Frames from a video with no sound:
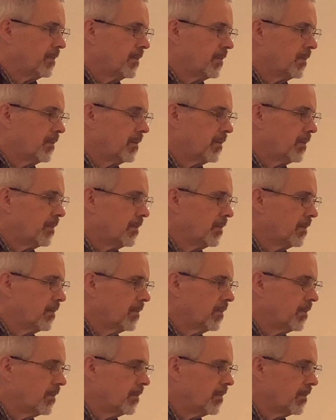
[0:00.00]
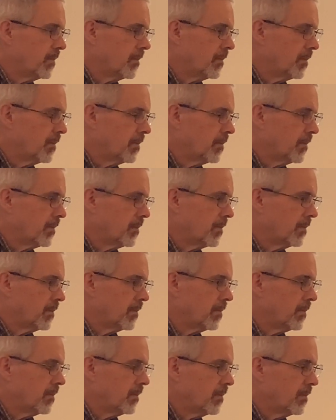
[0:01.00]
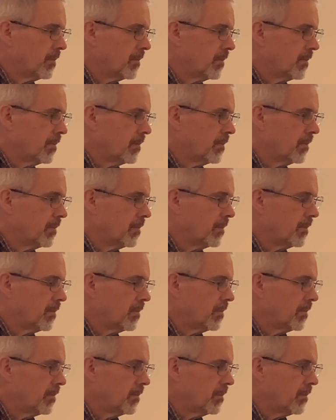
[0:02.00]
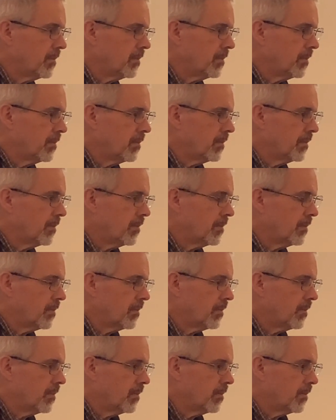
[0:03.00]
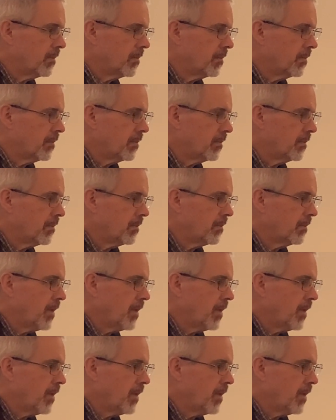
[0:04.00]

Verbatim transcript: the um, Pharisees and the Sadducees, are they Roman?